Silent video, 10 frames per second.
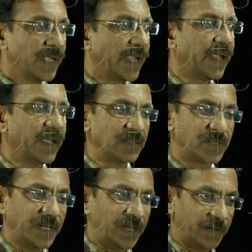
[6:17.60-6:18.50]
AST.
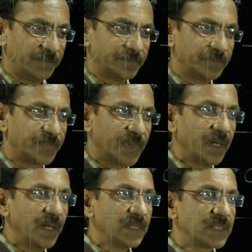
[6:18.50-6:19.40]

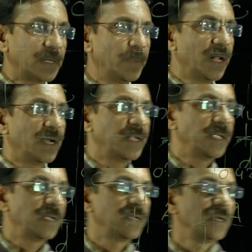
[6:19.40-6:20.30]

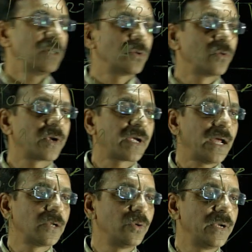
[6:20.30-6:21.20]
Similarly, to
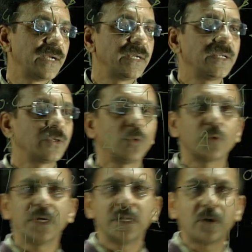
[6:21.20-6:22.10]
calculate the
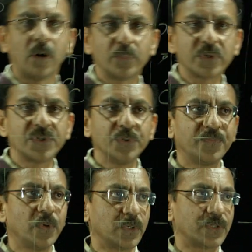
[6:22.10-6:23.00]
total compressive
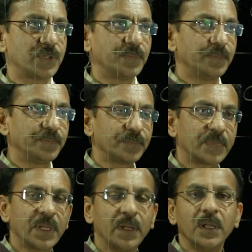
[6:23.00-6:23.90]
force.
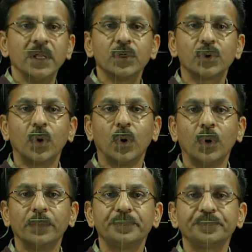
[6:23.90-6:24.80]
So,